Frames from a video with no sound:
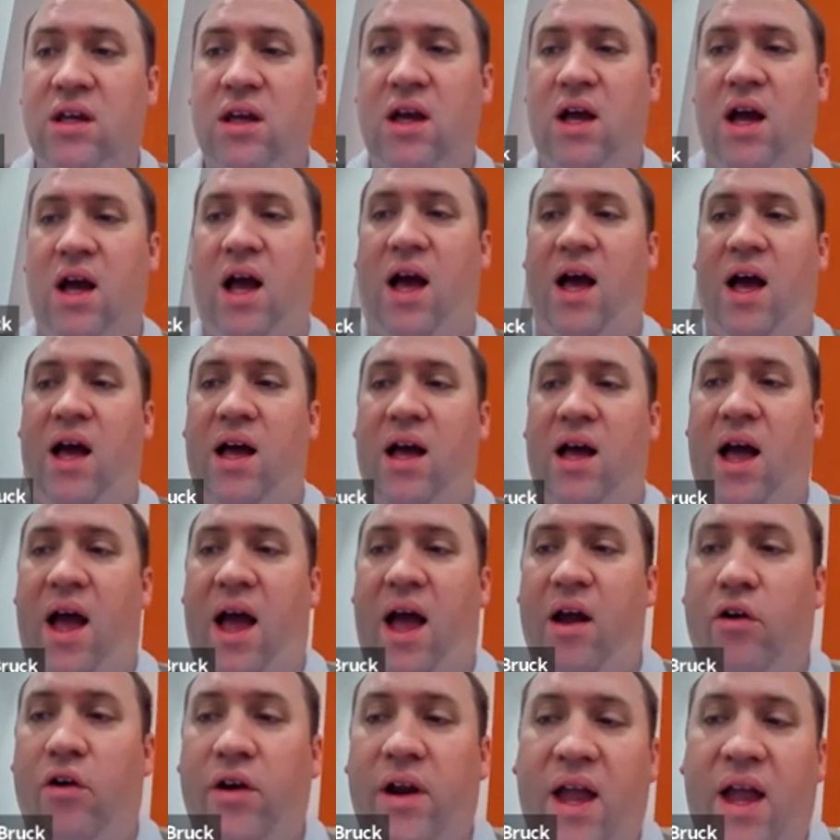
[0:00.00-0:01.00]
I
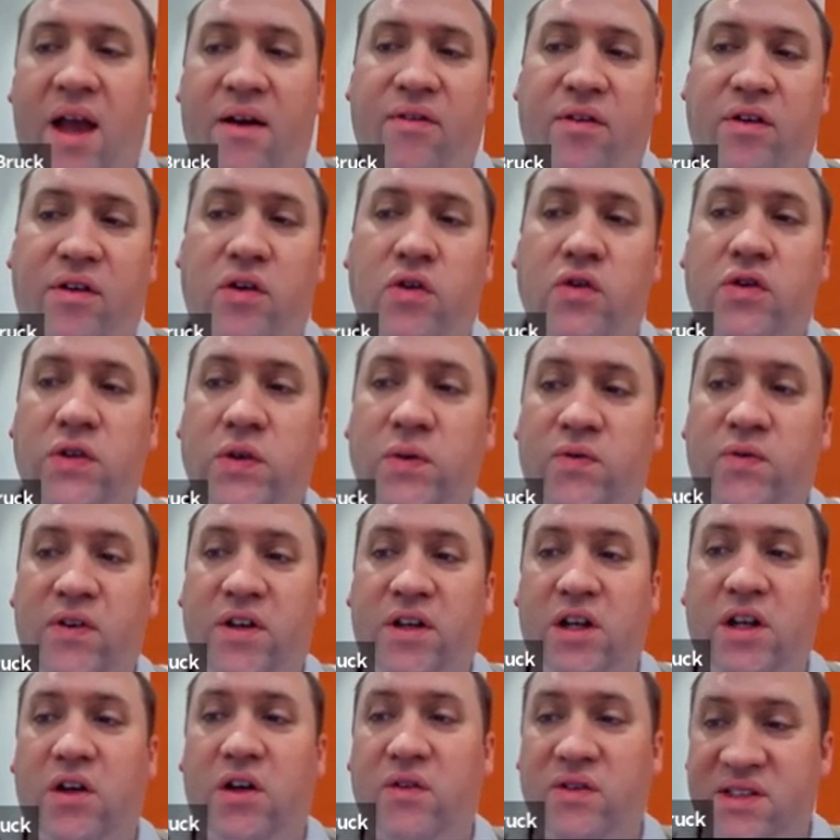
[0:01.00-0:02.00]
already have a YouTube
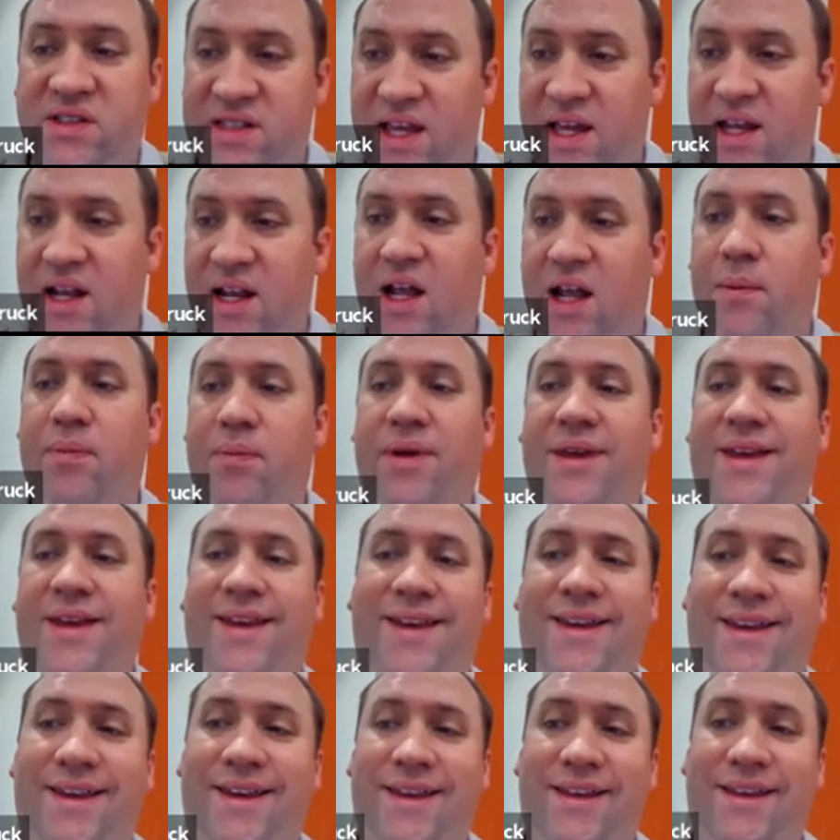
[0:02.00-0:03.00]
video set up
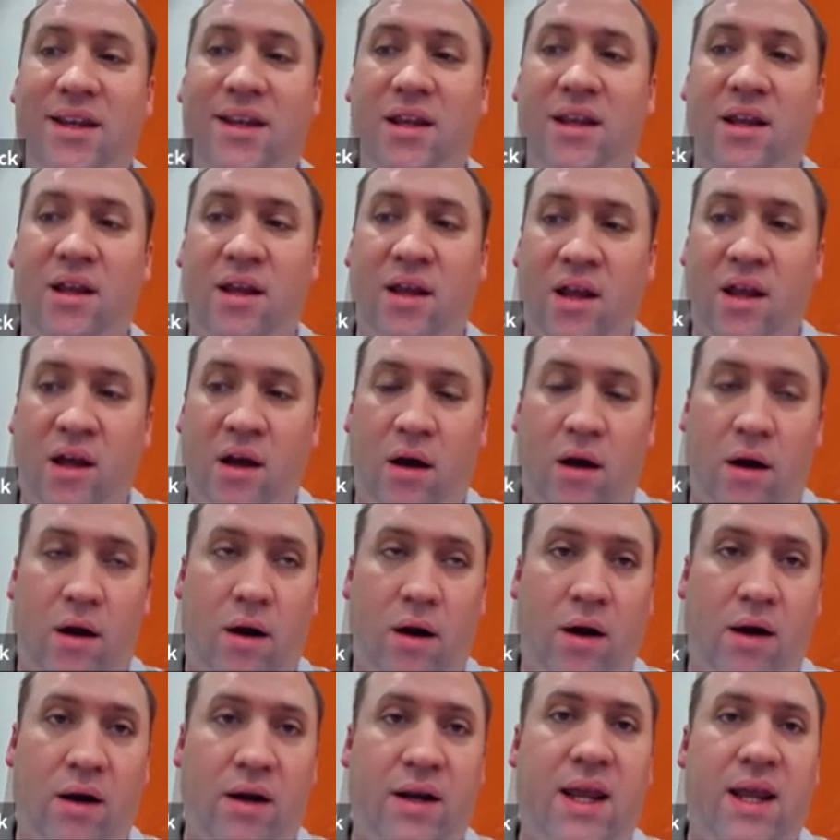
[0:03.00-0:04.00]
in
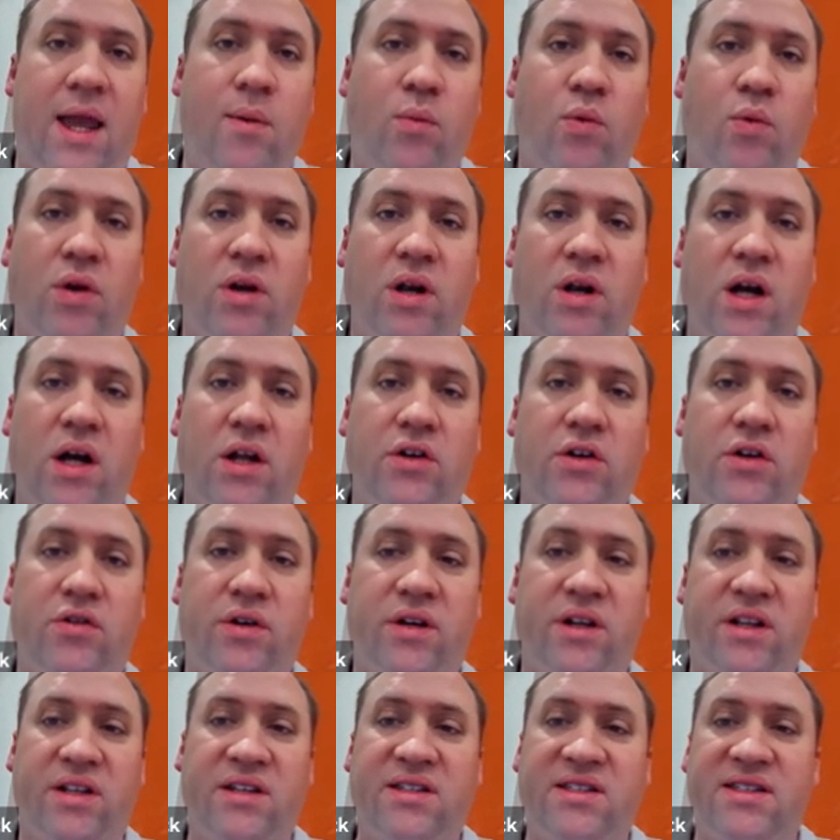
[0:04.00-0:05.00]
our Chem
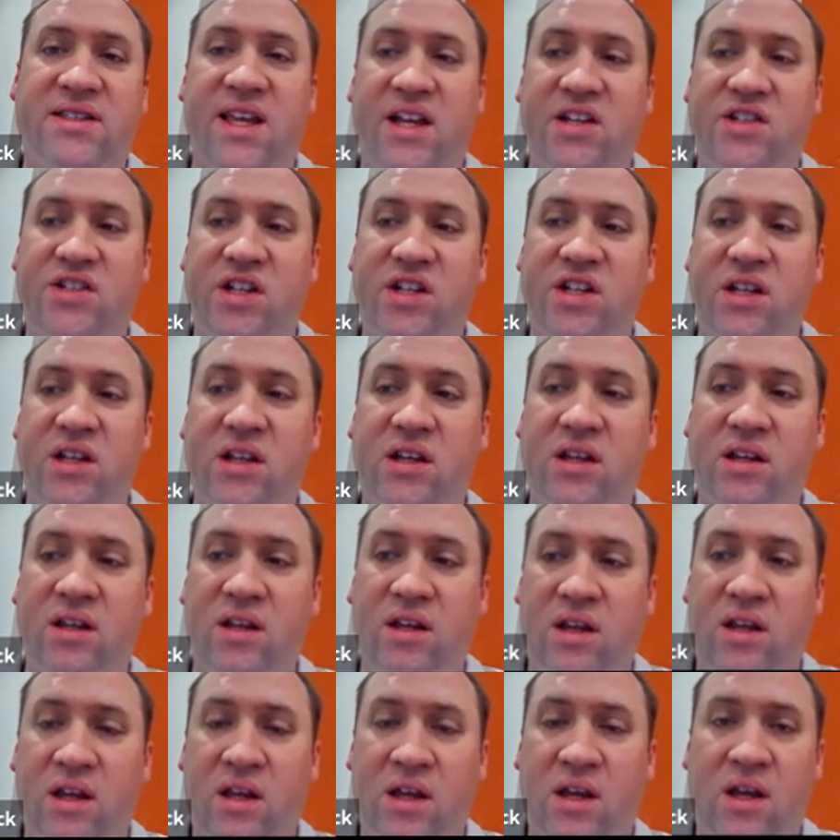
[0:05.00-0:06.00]
100 session,
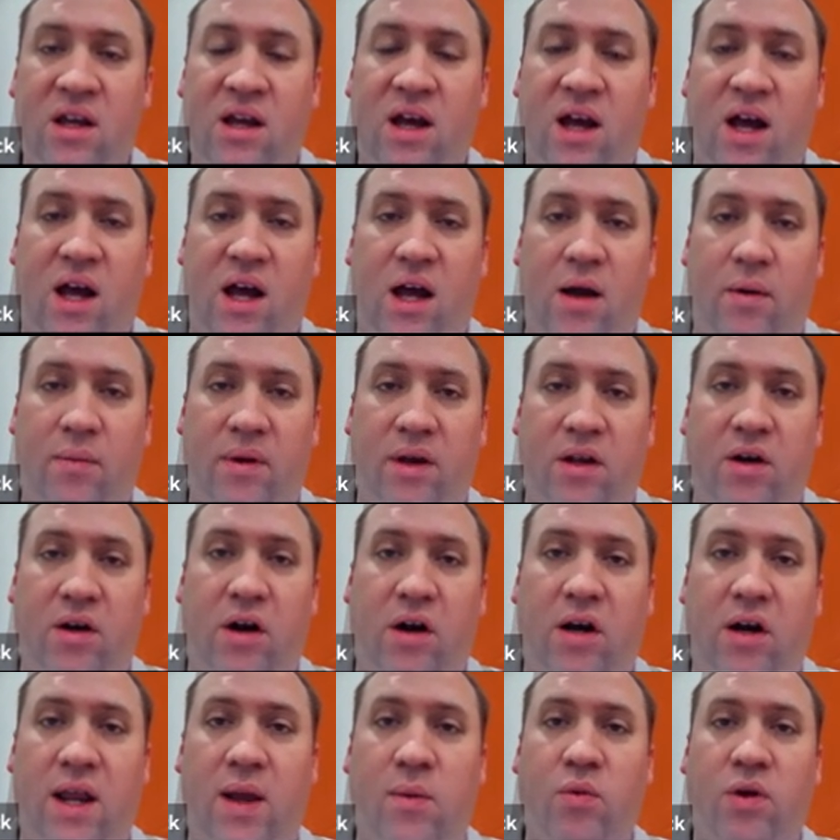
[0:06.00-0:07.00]
in our
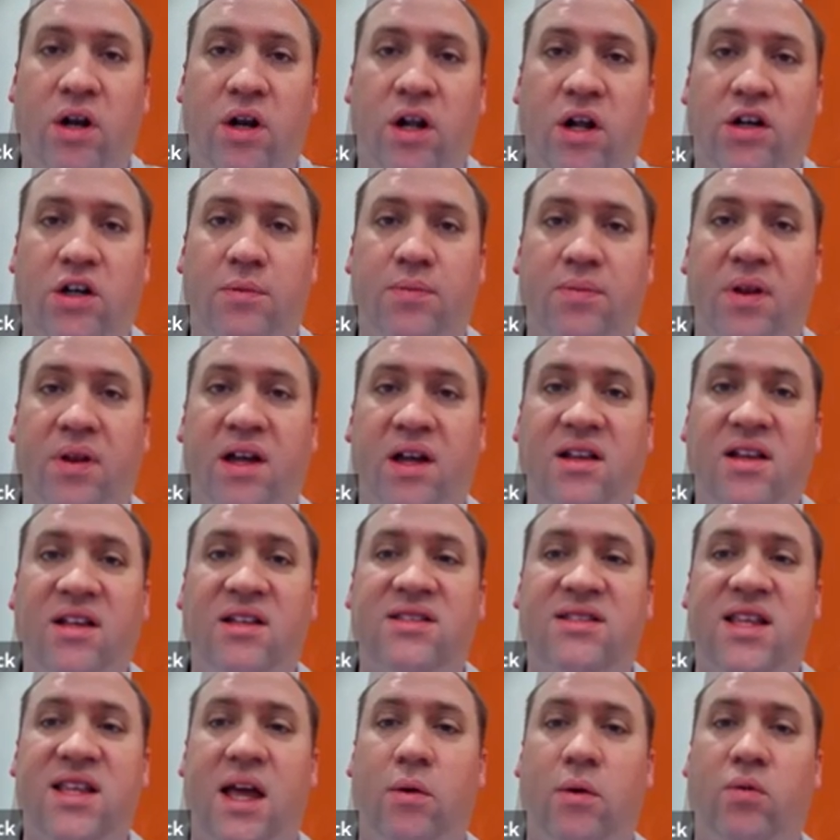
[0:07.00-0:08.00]
Chem 100
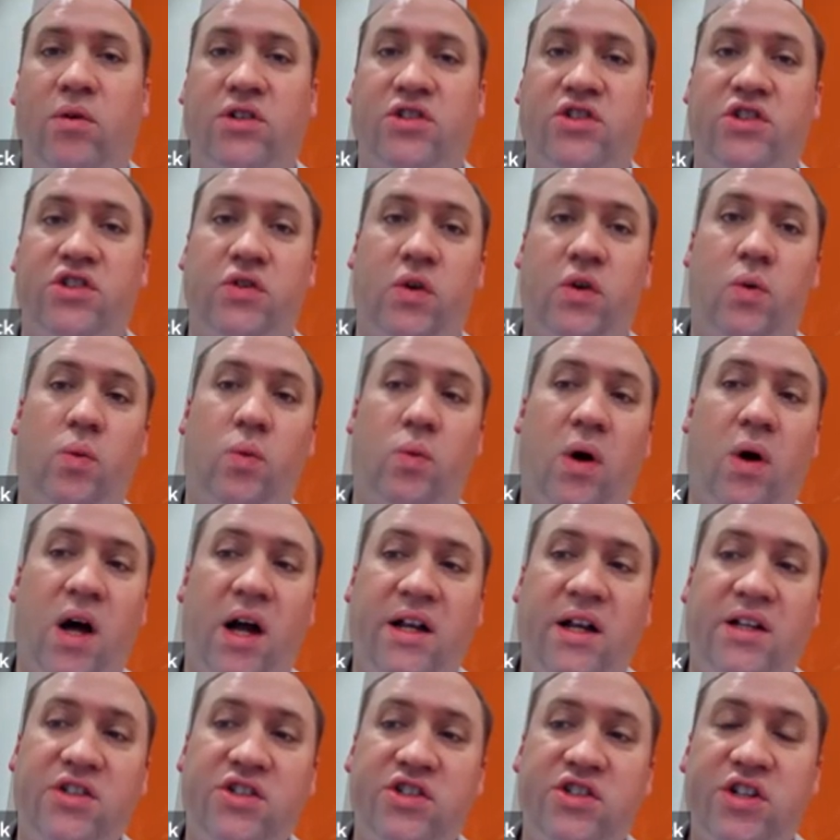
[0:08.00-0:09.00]
playlist that I want you to
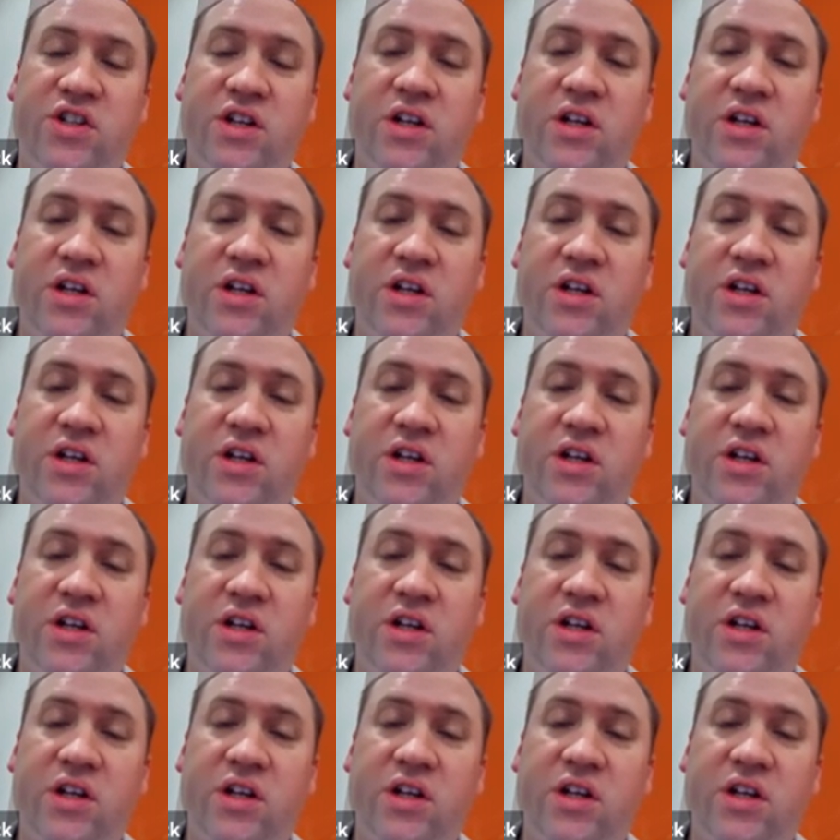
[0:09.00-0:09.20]
watch.